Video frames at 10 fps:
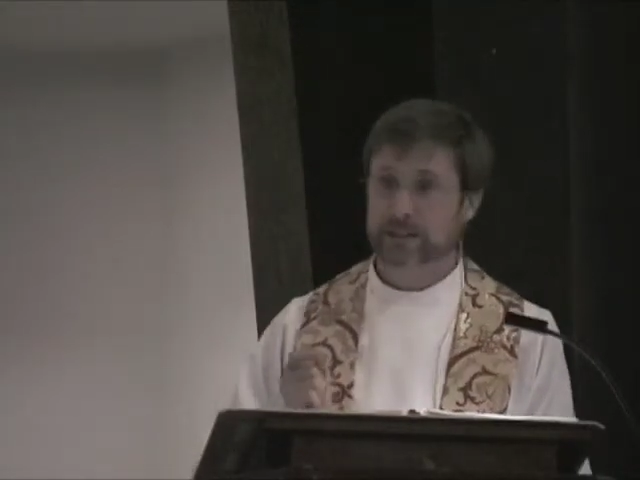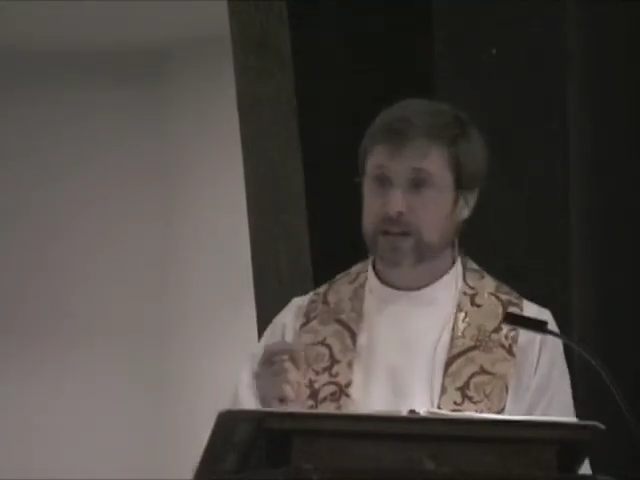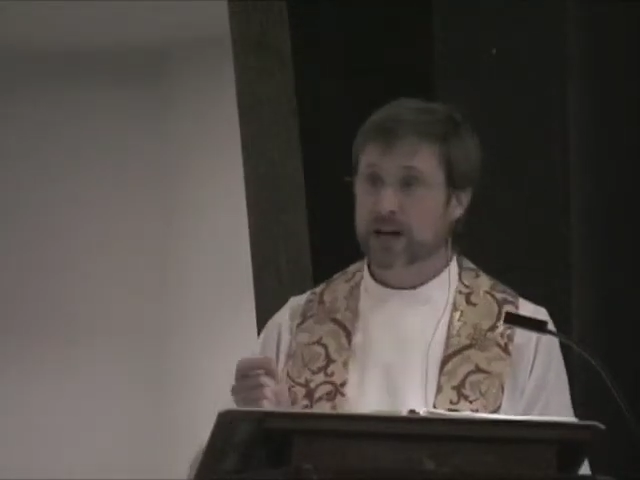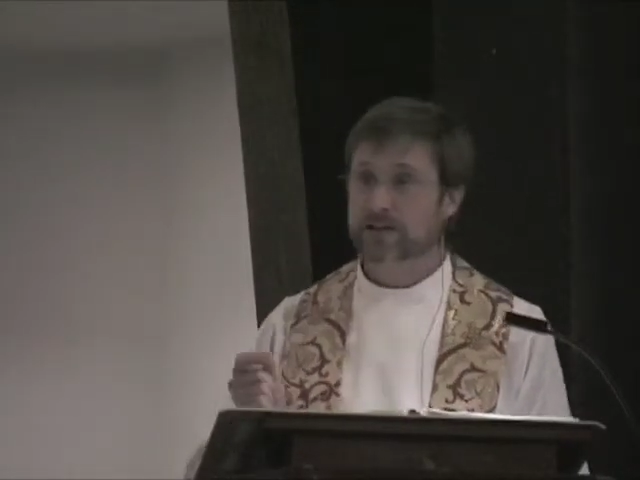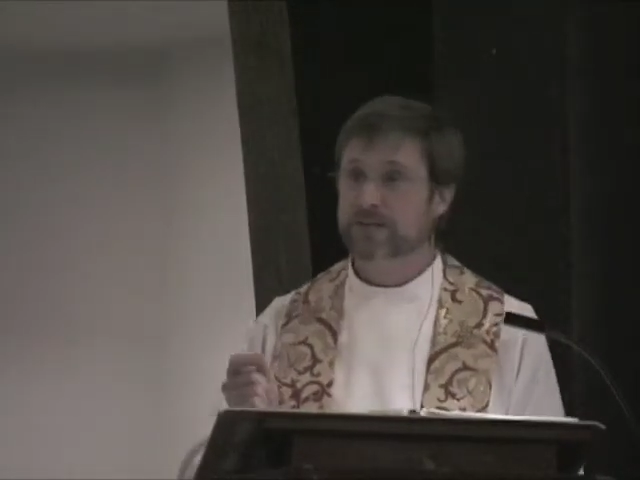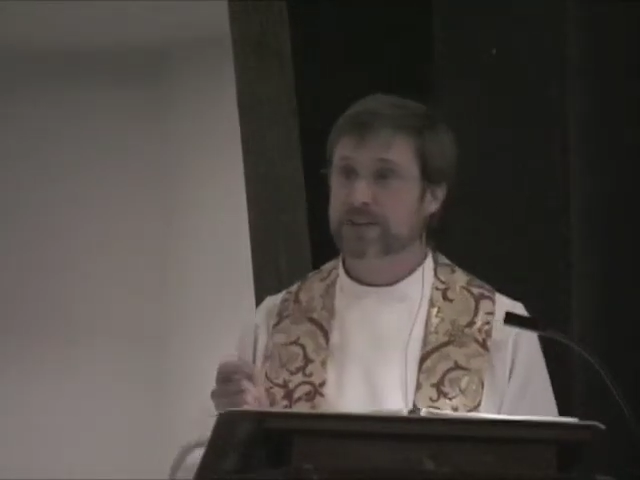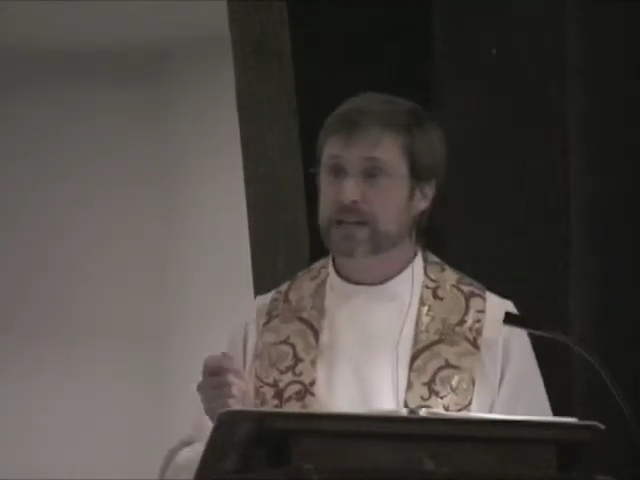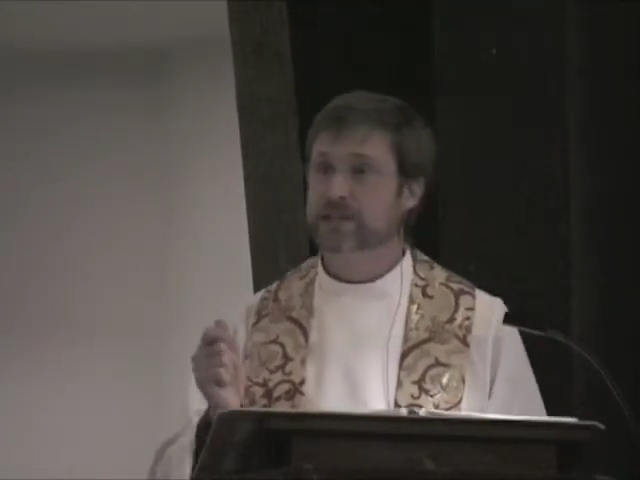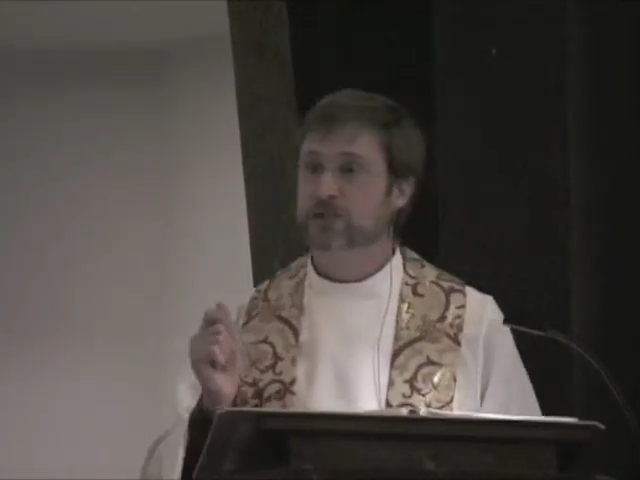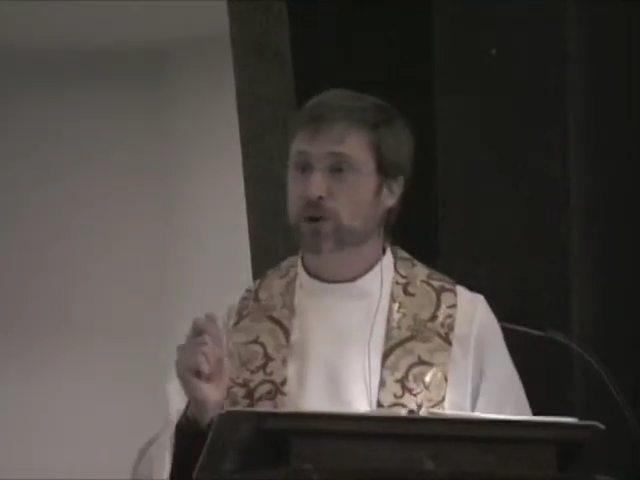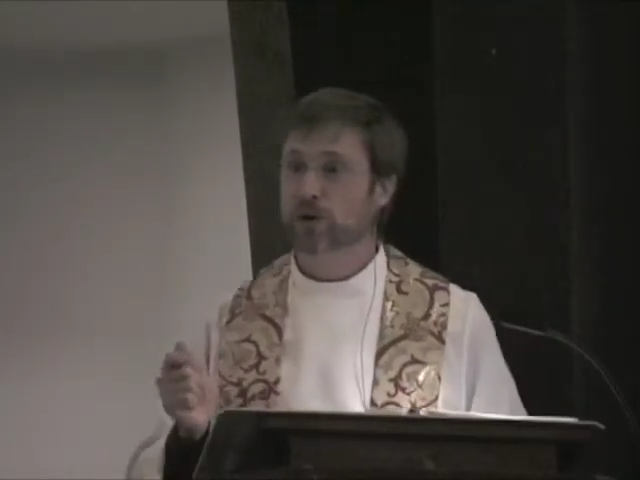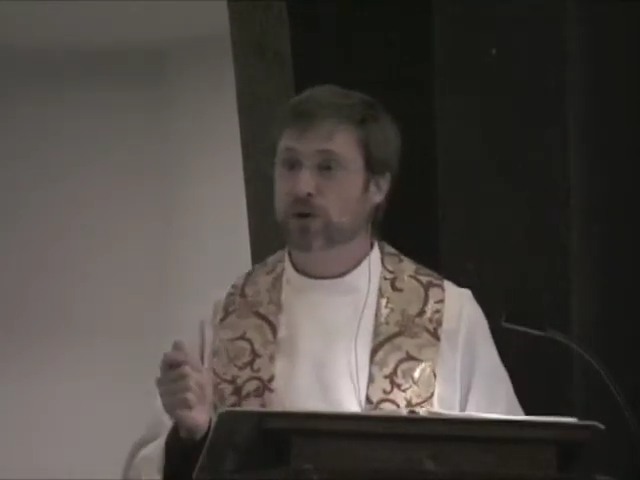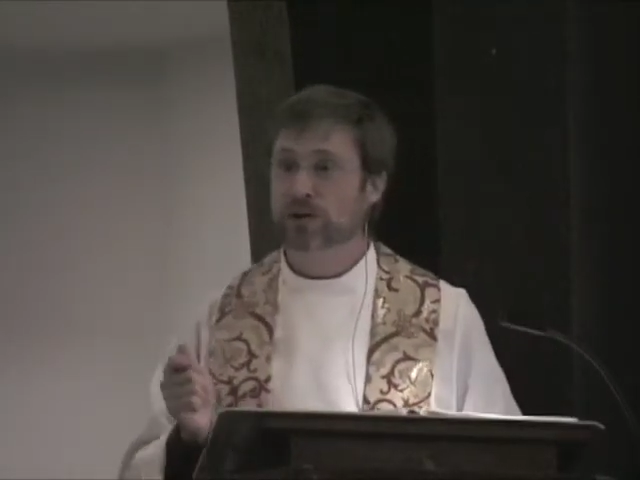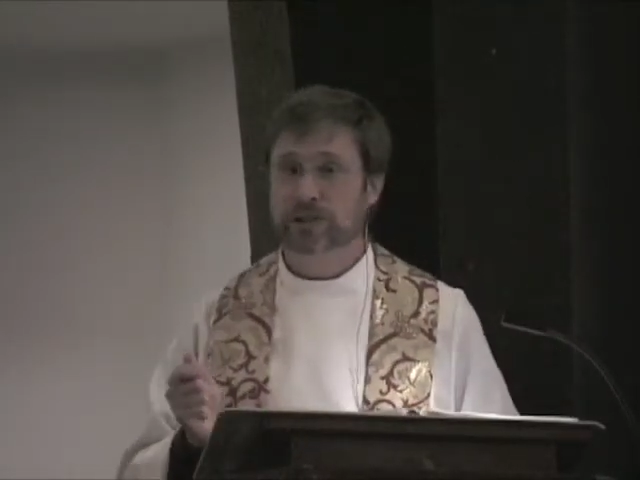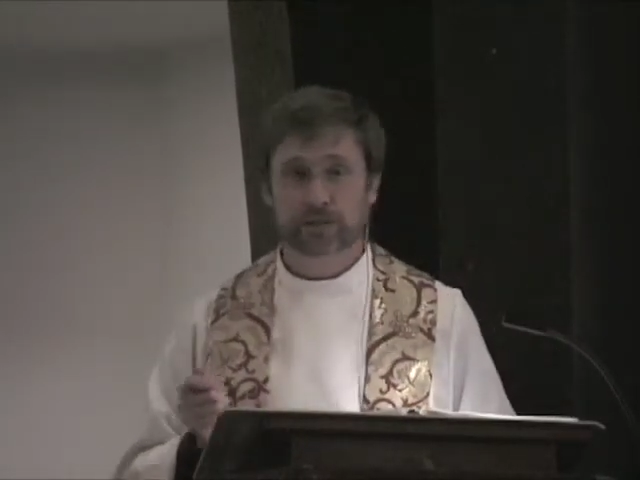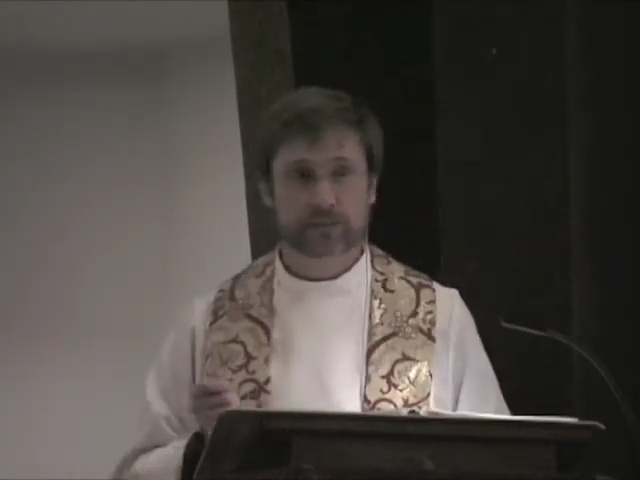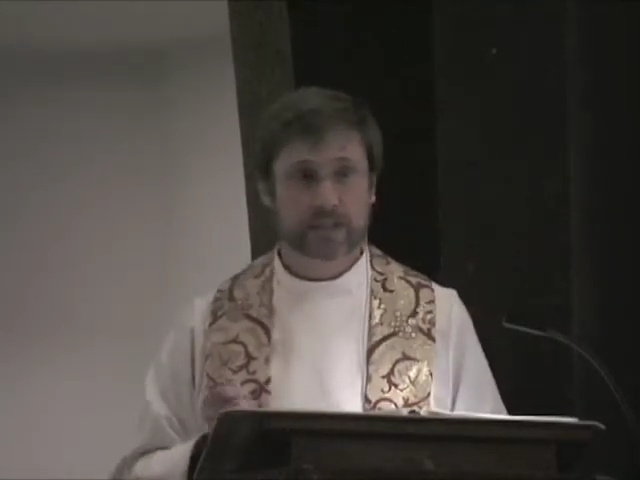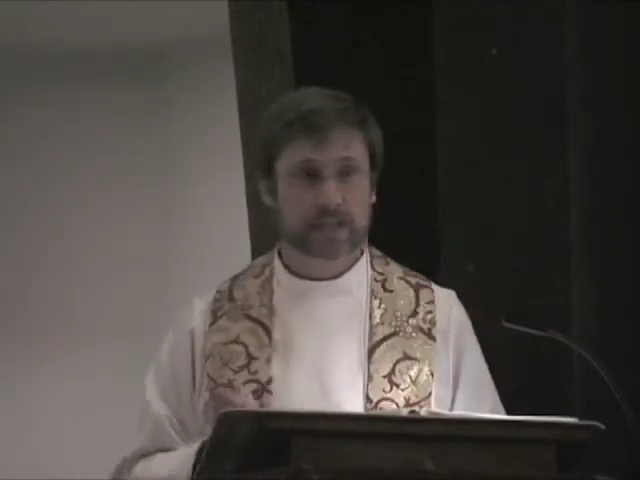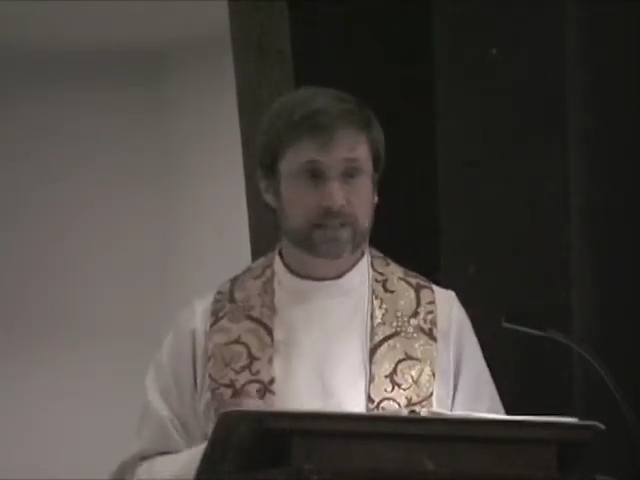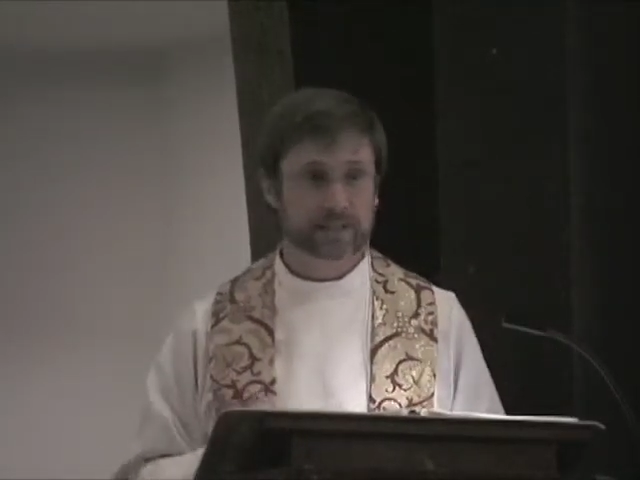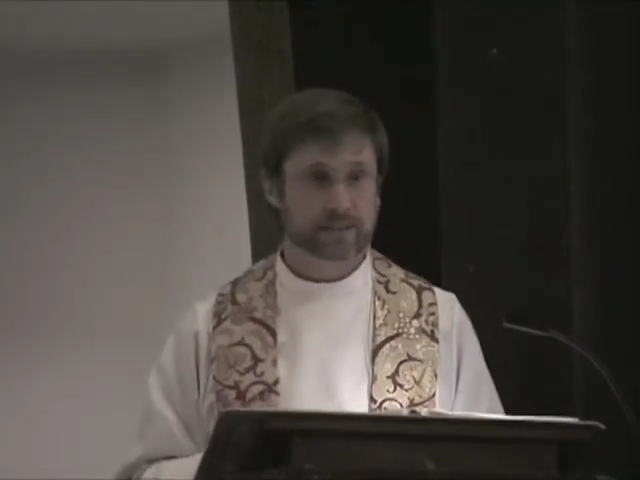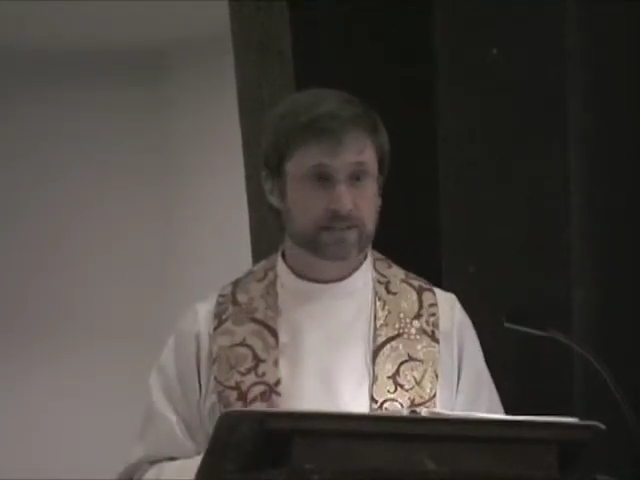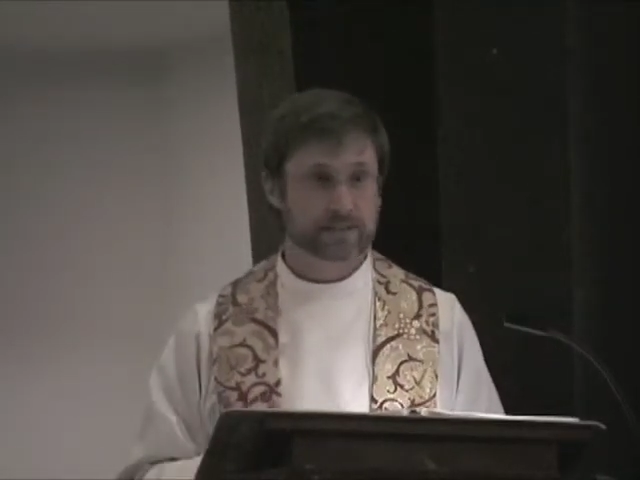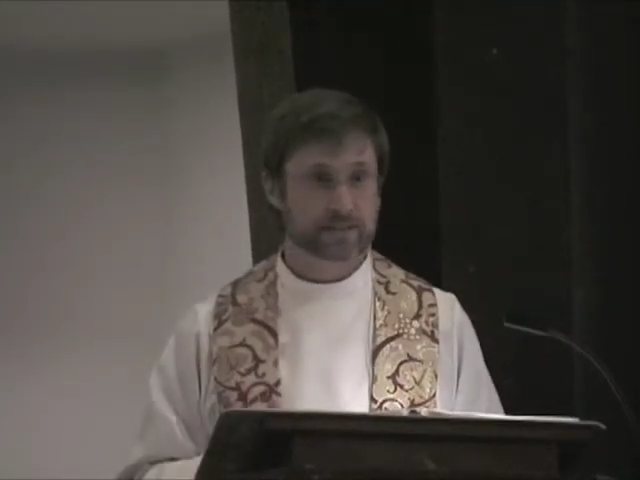Love is all you need.